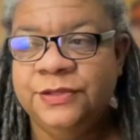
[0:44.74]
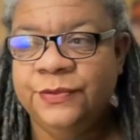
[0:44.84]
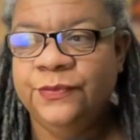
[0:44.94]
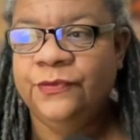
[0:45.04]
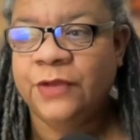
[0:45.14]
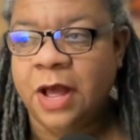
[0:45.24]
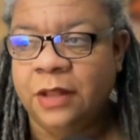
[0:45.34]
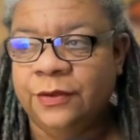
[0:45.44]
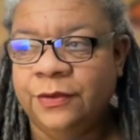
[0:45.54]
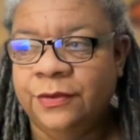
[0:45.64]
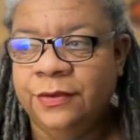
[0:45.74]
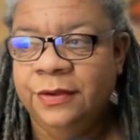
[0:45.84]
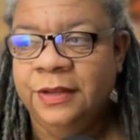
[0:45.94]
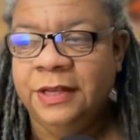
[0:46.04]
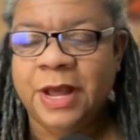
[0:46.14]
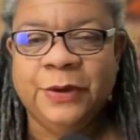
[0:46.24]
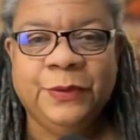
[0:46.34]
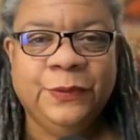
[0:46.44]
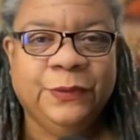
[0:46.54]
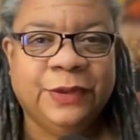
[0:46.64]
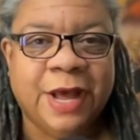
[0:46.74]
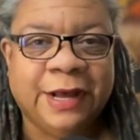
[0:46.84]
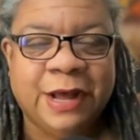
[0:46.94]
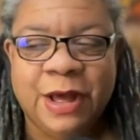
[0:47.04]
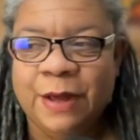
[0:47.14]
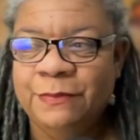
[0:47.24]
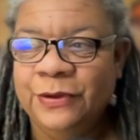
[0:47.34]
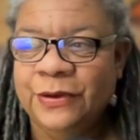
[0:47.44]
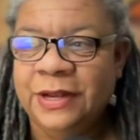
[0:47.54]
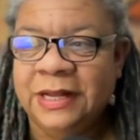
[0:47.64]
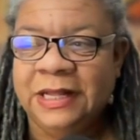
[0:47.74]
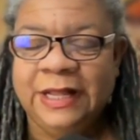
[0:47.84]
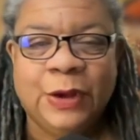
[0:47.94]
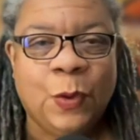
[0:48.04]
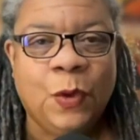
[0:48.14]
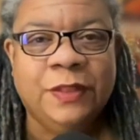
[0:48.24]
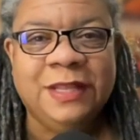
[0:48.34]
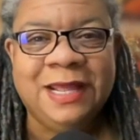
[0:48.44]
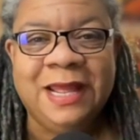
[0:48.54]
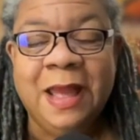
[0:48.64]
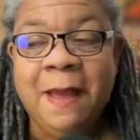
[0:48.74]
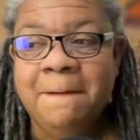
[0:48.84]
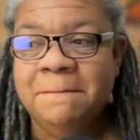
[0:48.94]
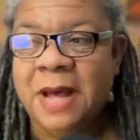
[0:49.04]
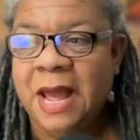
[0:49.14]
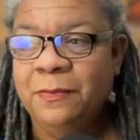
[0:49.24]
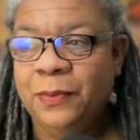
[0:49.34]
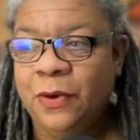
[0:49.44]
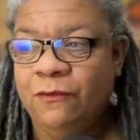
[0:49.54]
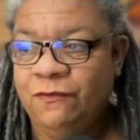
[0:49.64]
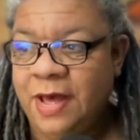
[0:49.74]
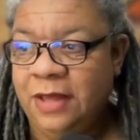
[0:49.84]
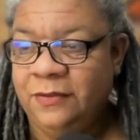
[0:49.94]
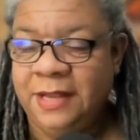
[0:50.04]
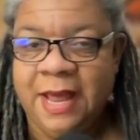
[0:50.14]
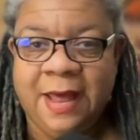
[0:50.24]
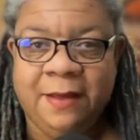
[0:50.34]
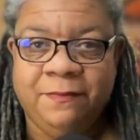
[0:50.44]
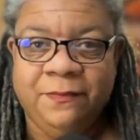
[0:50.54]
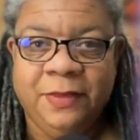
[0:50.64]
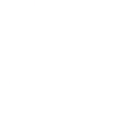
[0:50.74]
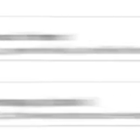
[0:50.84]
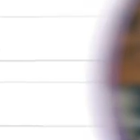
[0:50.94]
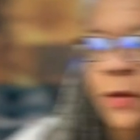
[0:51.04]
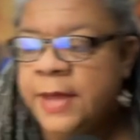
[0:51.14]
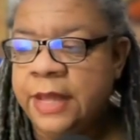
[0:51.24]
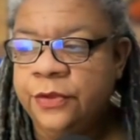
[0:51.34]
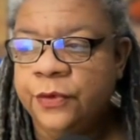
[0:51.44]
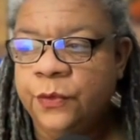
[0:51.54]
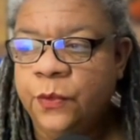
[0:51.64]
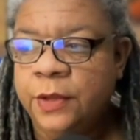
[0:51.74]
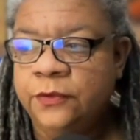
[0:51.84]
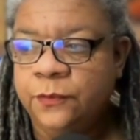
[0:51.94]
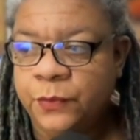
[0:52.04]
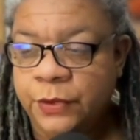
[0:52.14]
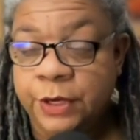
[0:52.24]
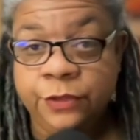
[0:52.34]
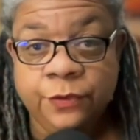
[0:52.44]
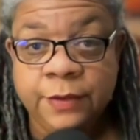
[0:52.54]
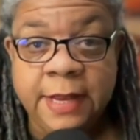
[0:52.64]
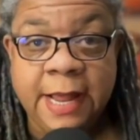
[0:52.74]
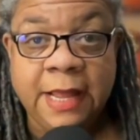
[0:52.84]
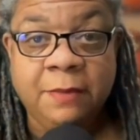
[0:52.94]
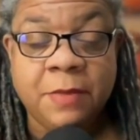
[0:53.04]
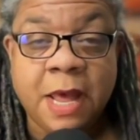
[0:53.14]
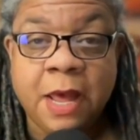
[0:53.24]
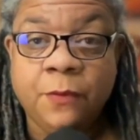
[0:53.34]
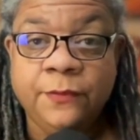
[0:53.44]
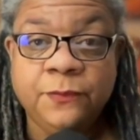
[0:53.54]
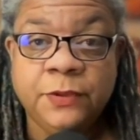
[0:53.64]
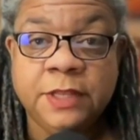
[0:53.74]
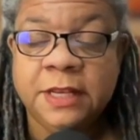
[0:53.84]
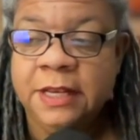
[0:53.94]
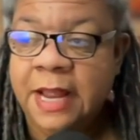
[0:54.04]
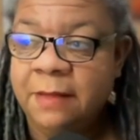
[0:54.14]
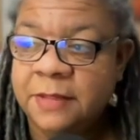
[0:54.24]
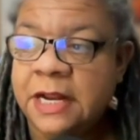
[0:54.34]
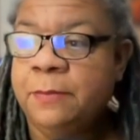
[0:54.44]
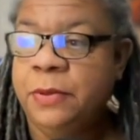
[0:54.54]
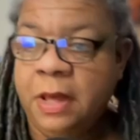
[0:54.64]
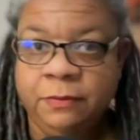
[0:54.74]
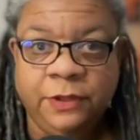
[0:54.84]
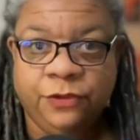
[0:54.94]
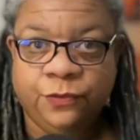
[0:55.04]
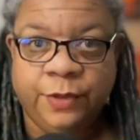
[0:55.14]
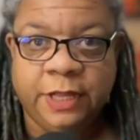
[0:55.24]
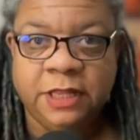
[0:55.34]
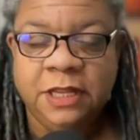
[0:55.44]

to scholar.google.com, you're going to click on the My Profile tab. Okay, you're going to put in your name. I always put the name that I publish with.